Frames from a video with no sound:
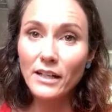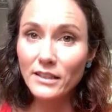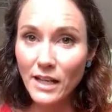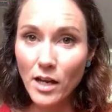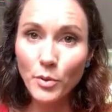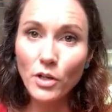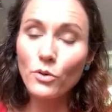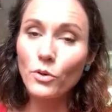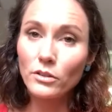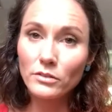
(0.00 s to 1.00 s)
Tampa
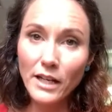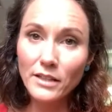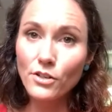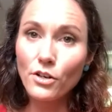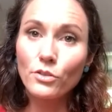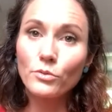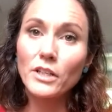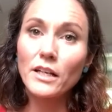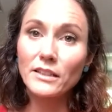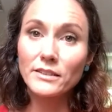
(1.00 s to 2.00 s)
or Orlando
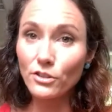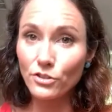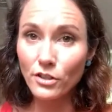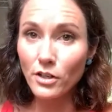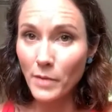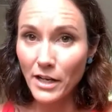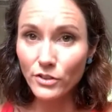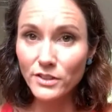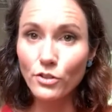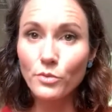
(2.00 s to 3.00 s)
that is under a
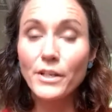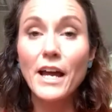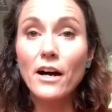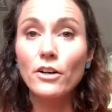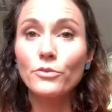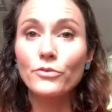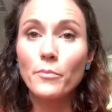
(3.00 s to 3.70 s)
microscope now